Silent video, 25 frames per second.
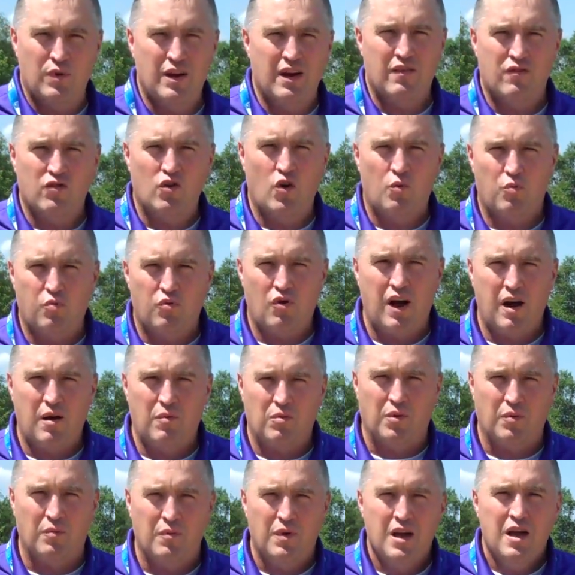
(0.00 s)
We have no
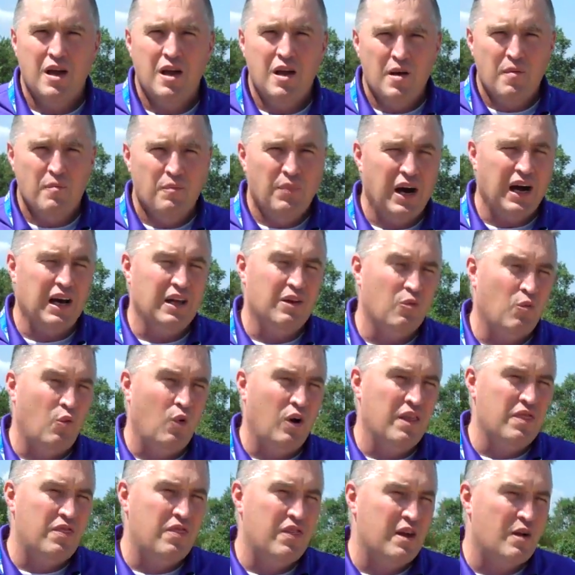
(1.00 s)
problem. But
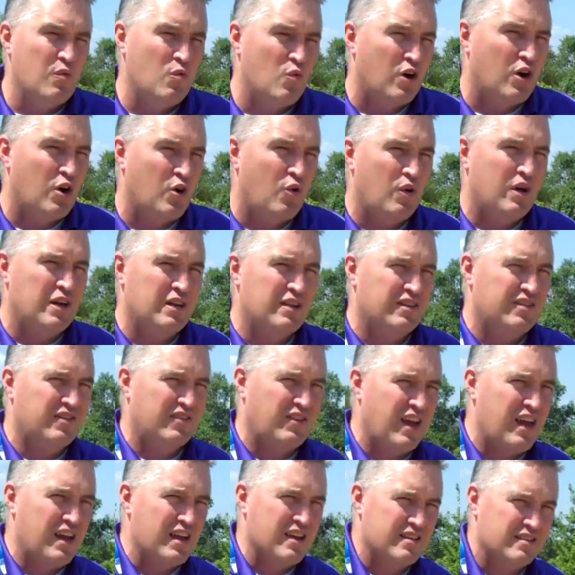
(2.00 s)
one thing we're going to
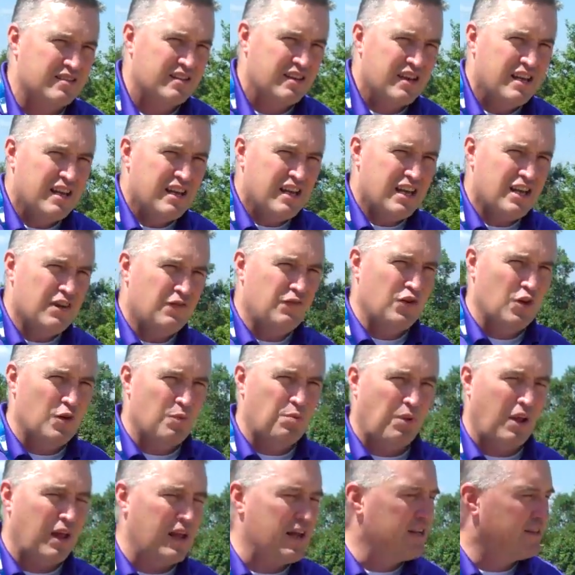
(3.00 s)
say is, if
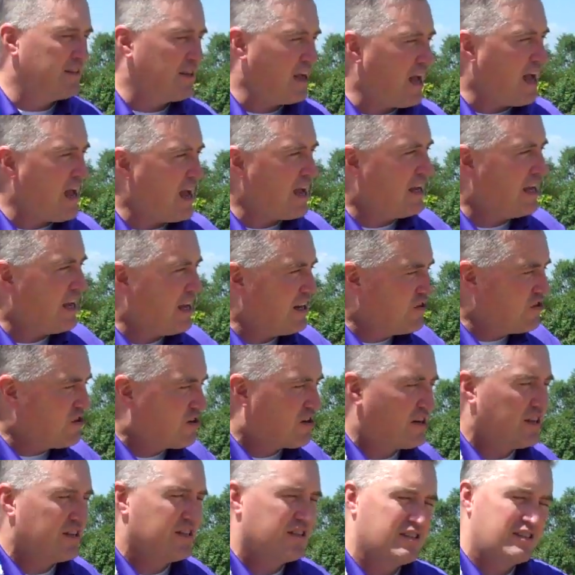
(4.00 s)
you're playing tag and
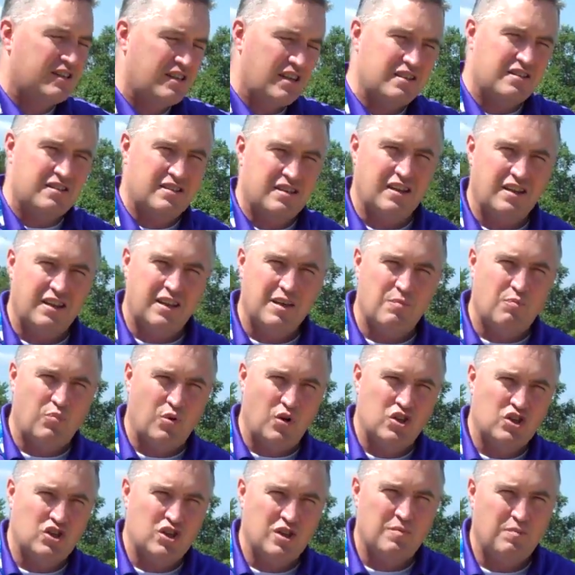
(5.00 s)
you're consistently
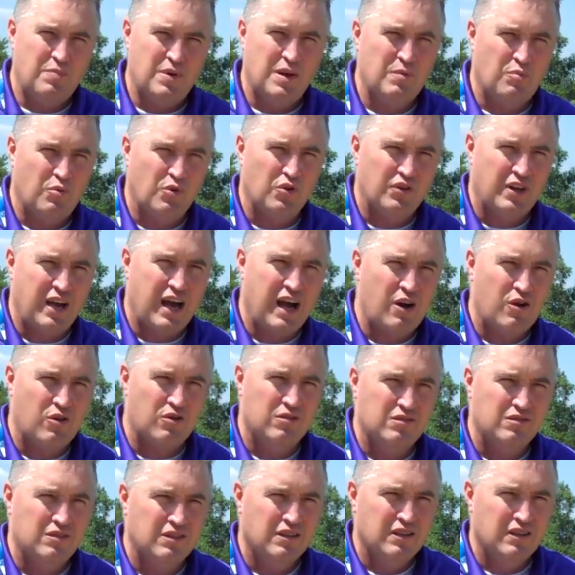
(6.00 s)
pushing people
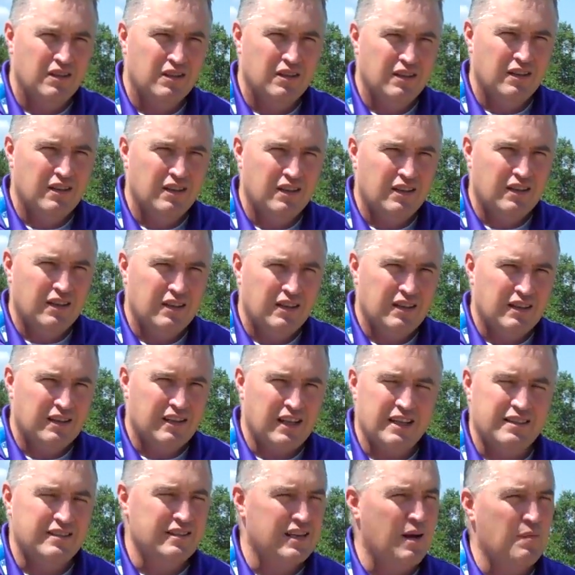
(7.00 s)
down,
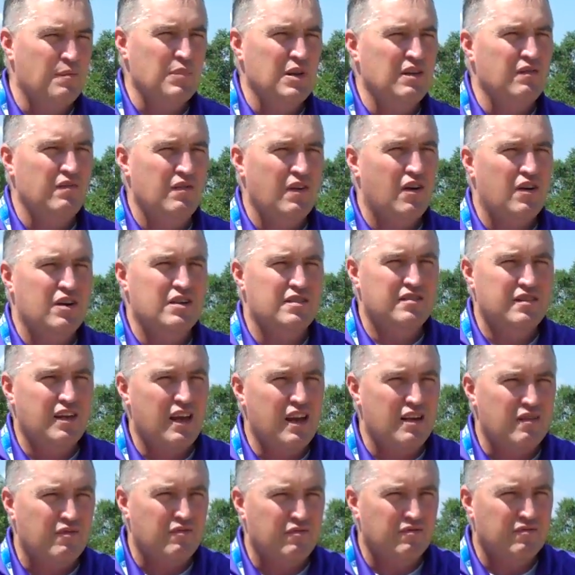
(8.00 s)
that's not being very
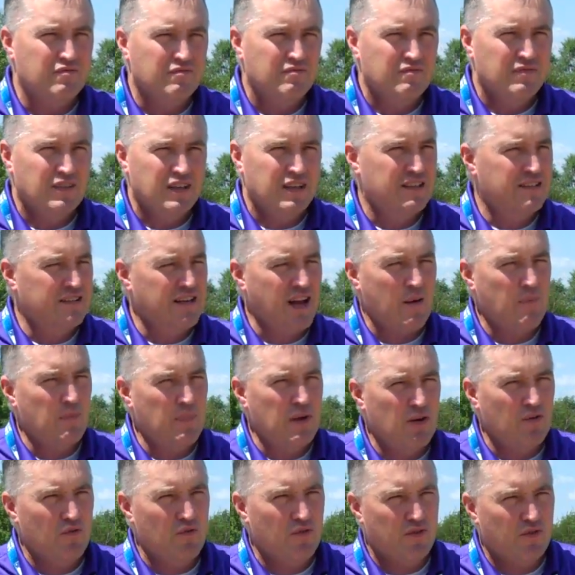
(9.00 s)
safe. It's not
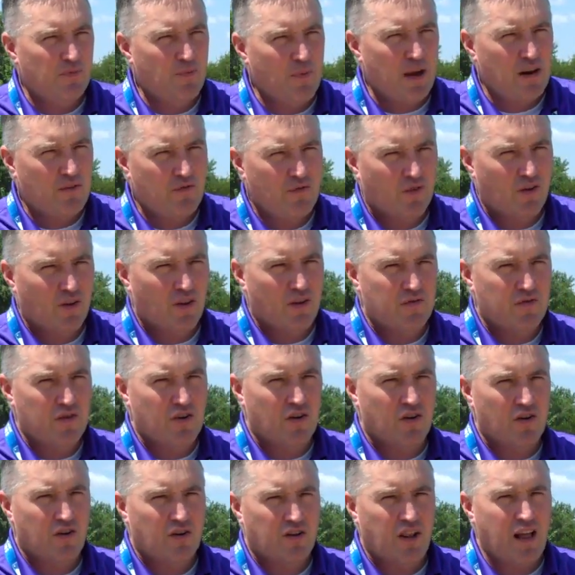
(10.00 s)
being respectful of
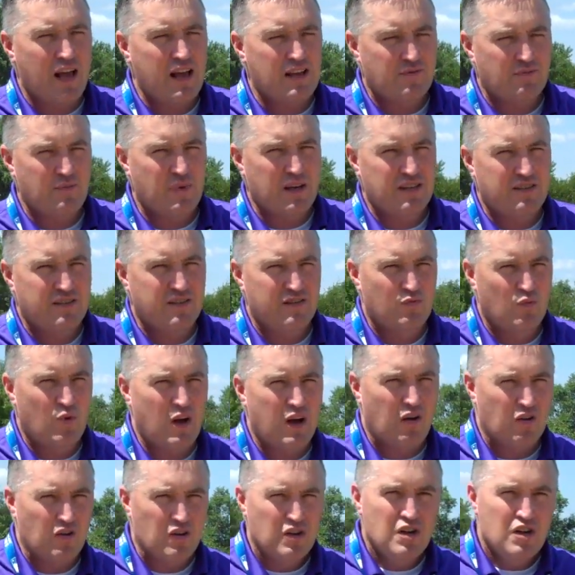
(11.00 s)
your classmates as
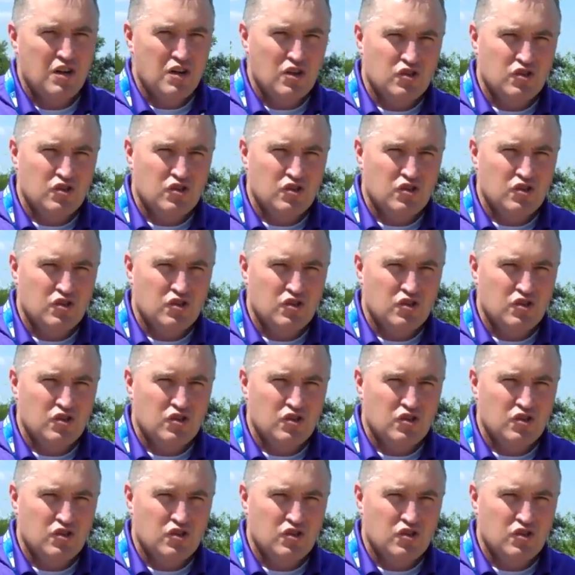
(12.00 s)
well.